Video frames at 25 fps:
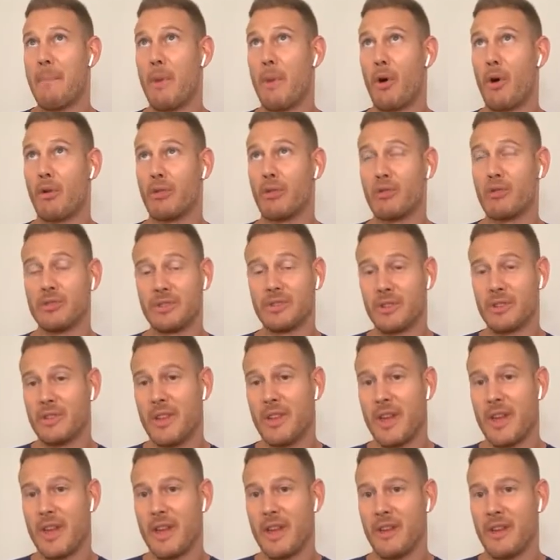morals and
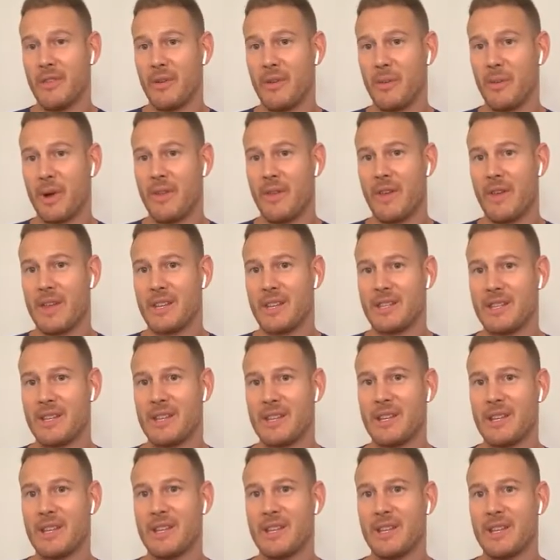the way they
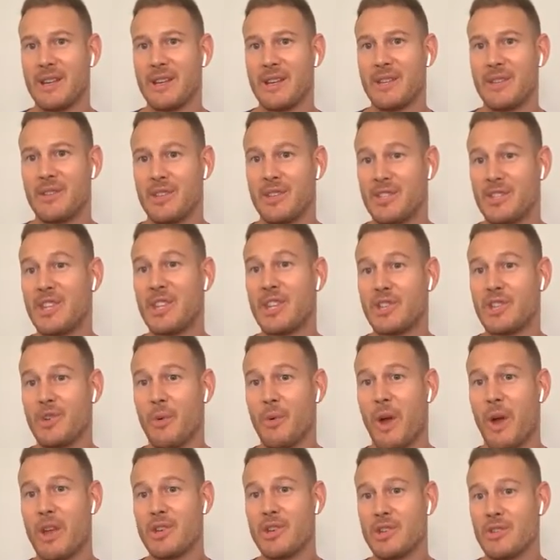see the
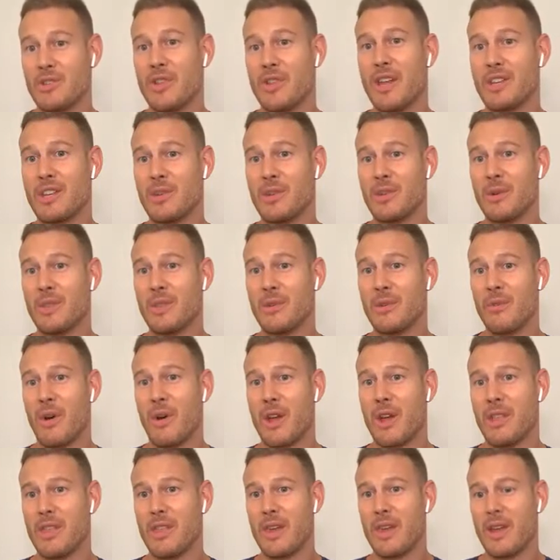situation, they're doing the
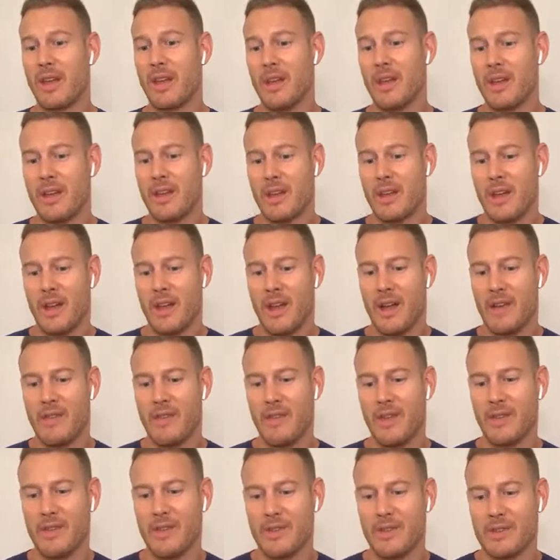right thing. I
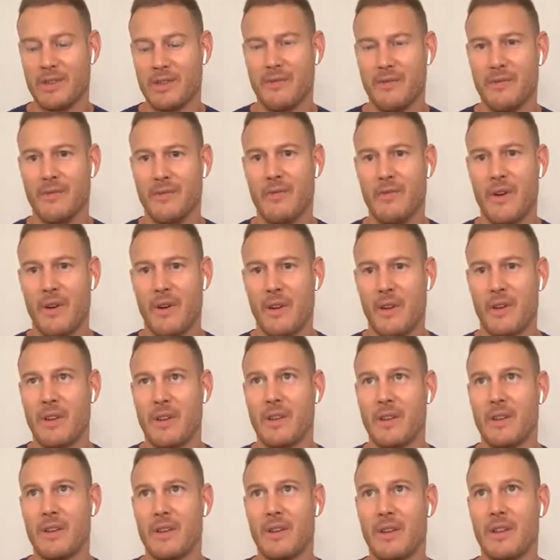think there's a very
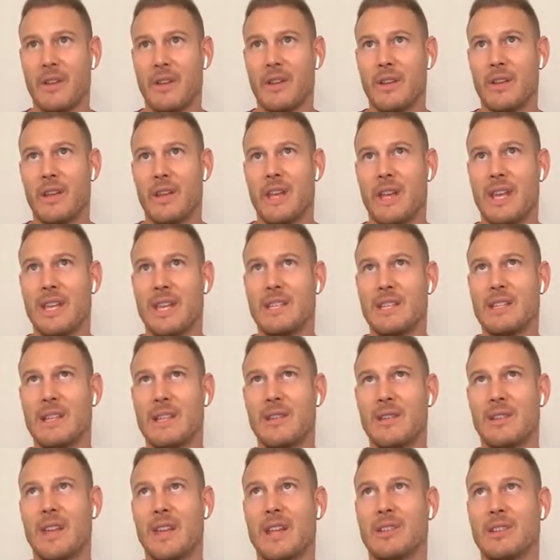
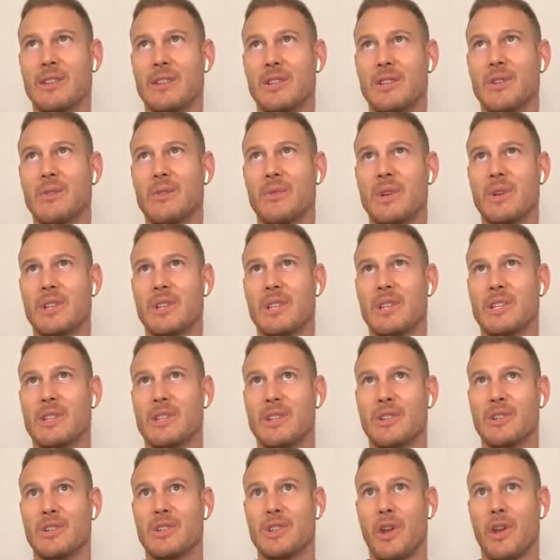easy thing to do, which is to
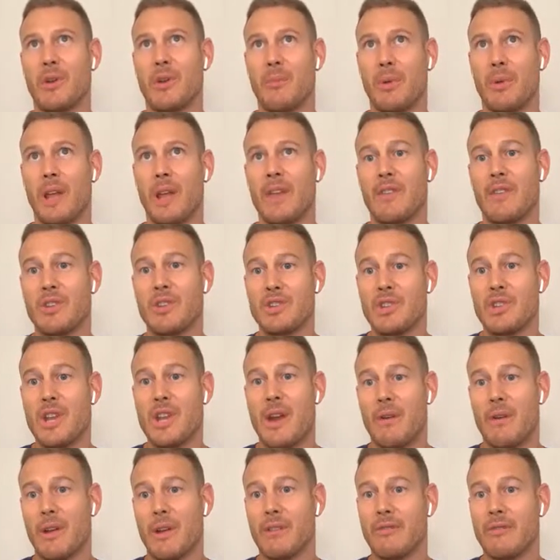just go play the
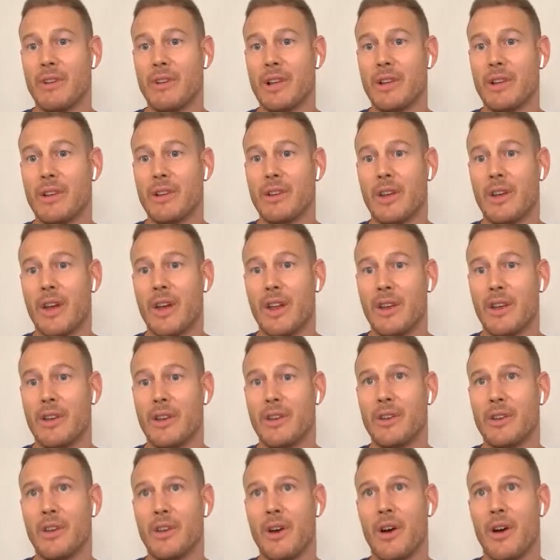generic villain.
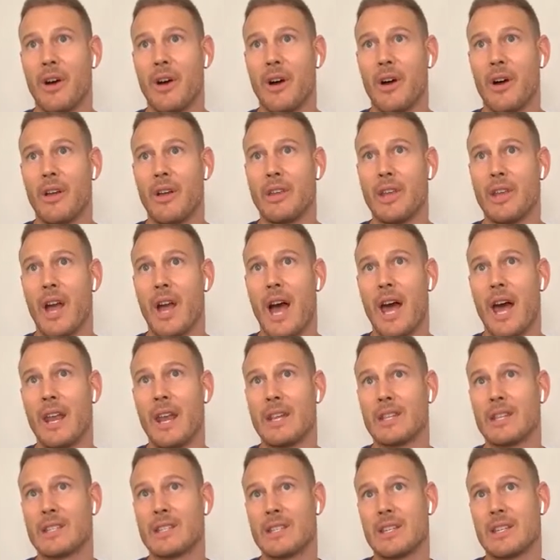And
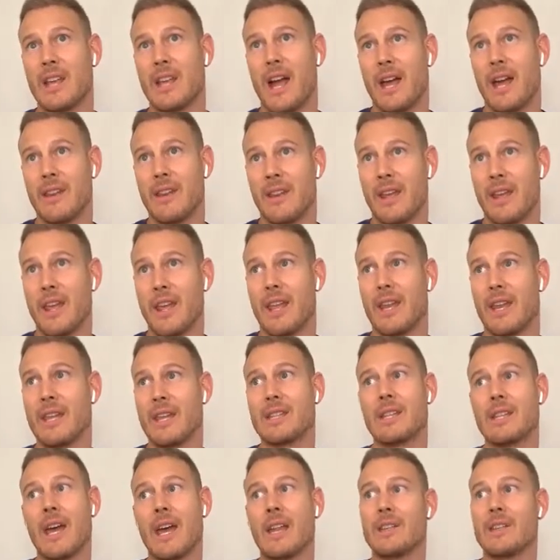Johannes had it in
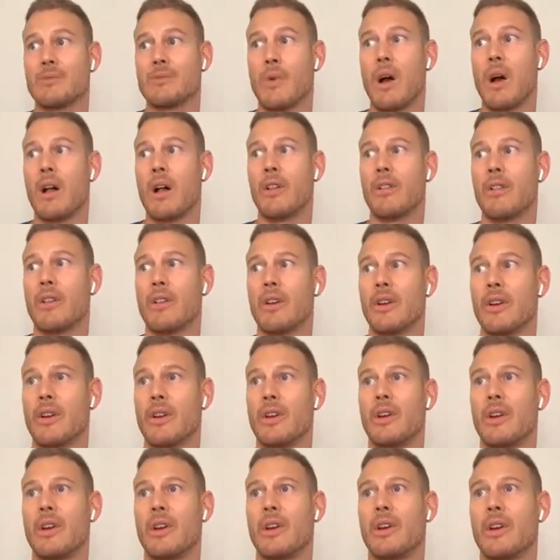his head as well, that
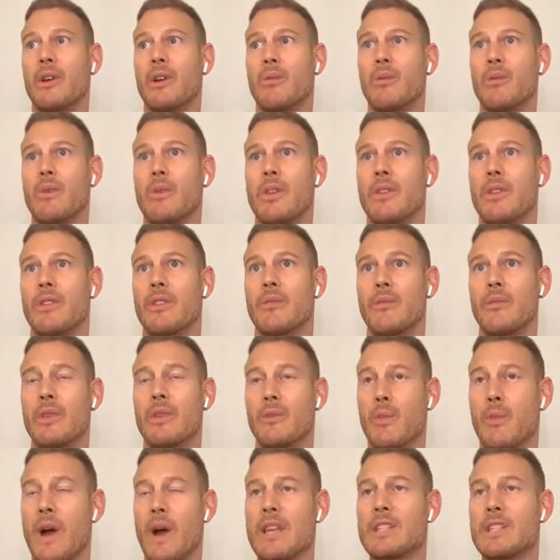with
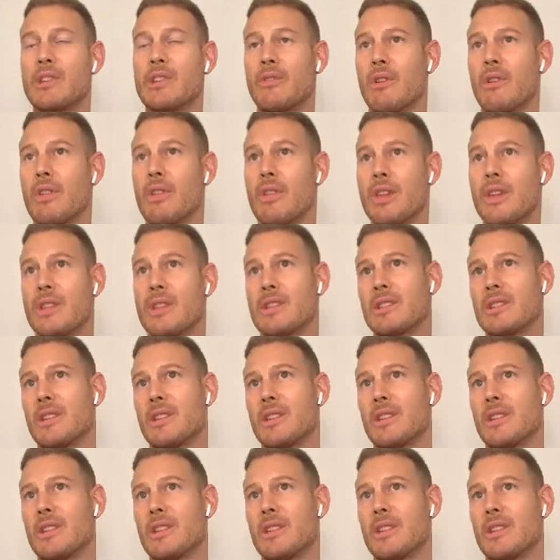Wesker in this,